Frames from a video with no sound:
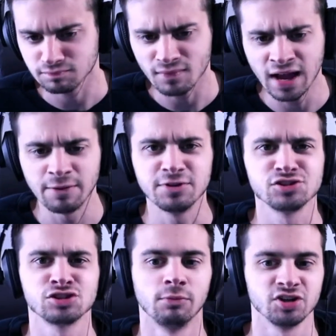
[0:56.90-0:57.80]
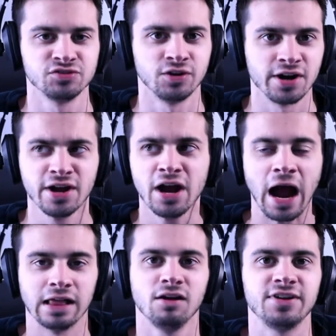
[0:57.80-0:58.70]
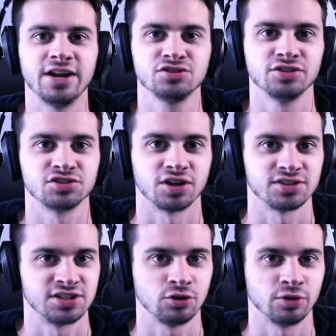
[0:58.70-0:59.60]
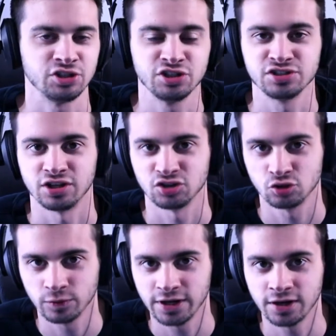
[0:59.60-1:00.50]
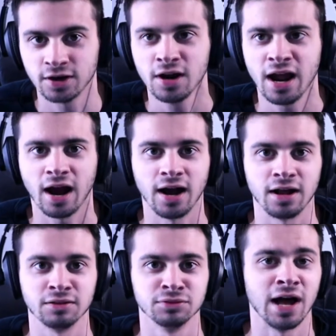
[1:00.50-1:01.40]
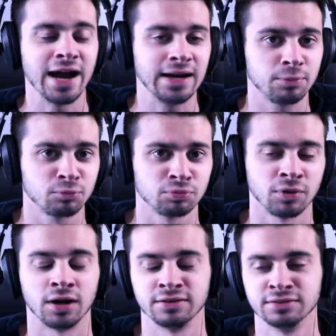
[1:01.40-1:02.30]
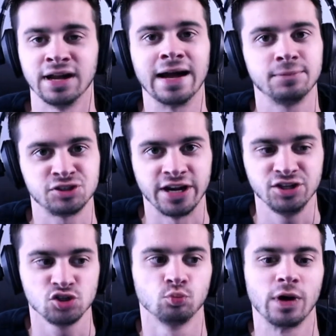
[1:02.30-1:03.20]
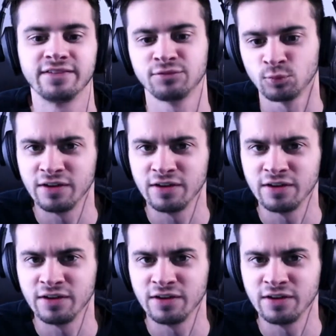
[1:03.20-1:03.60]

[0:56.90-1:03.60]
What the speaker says: have been so much fun. I loved answering the start-sit questions on Twitter, lineup changes, waiver